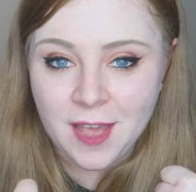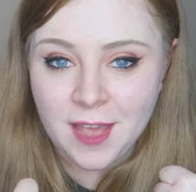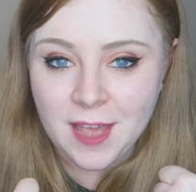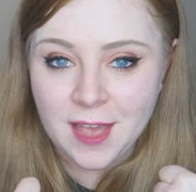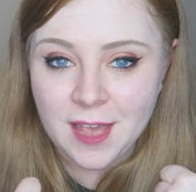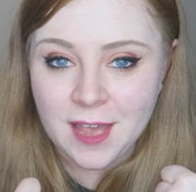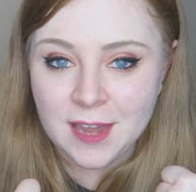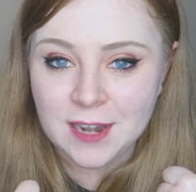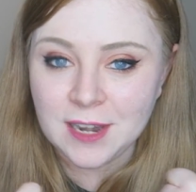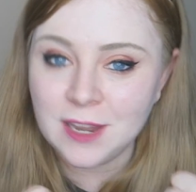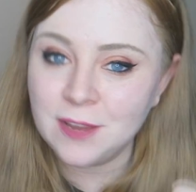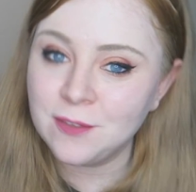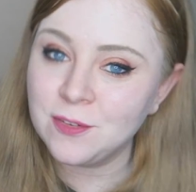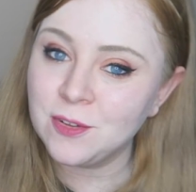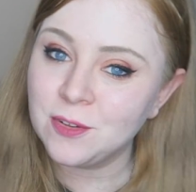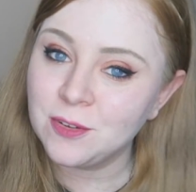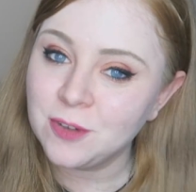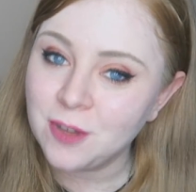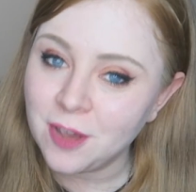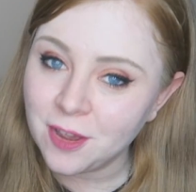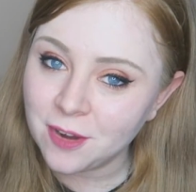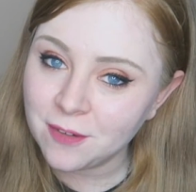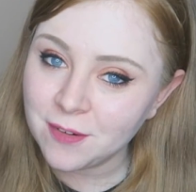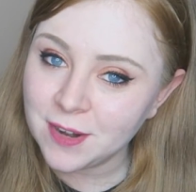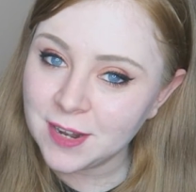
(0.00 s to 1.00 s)
And if you're
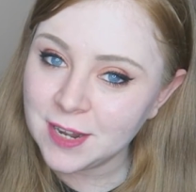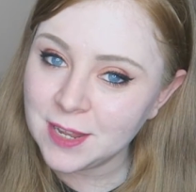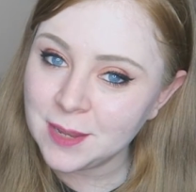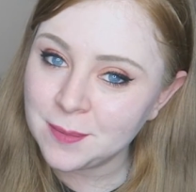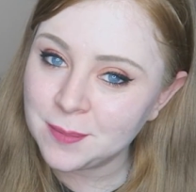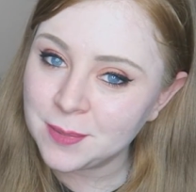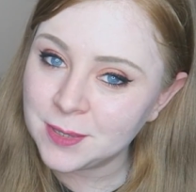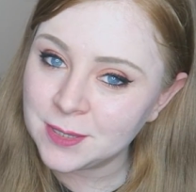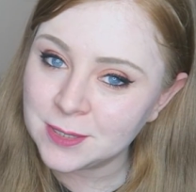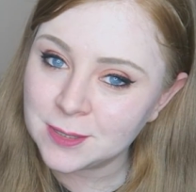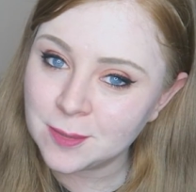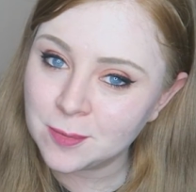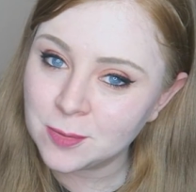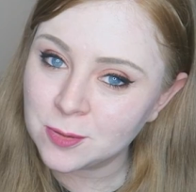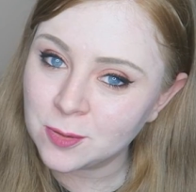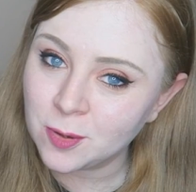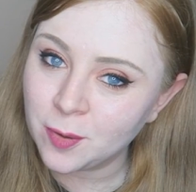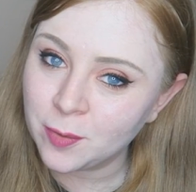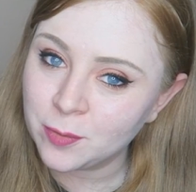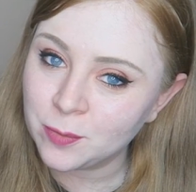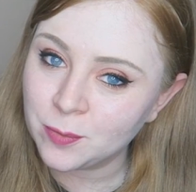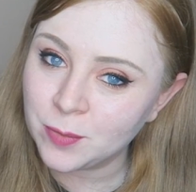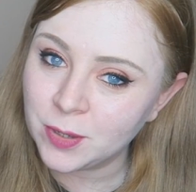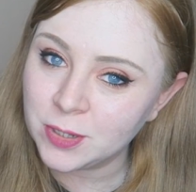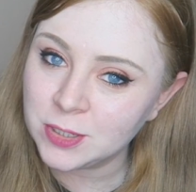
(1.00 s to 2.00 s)
not already, please
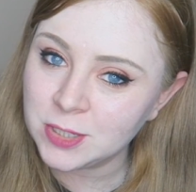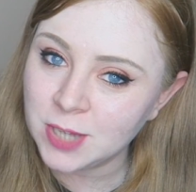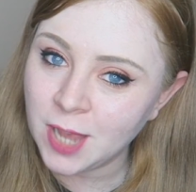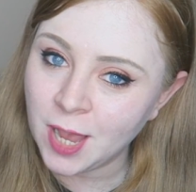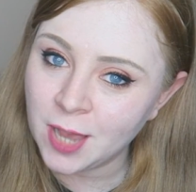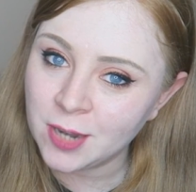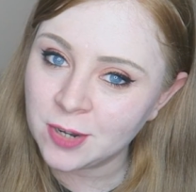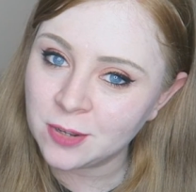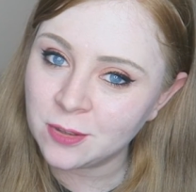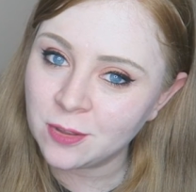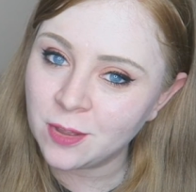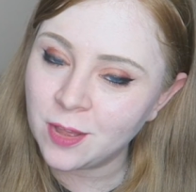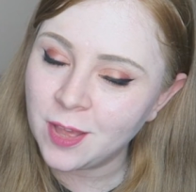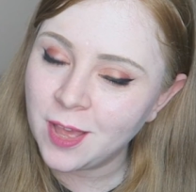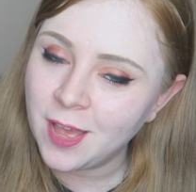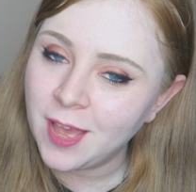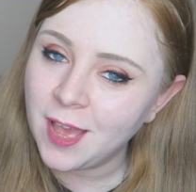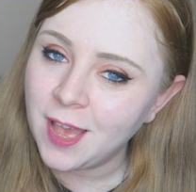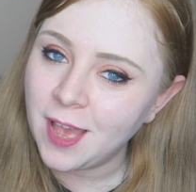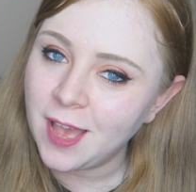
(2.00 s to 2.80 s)
subscribe to my channel.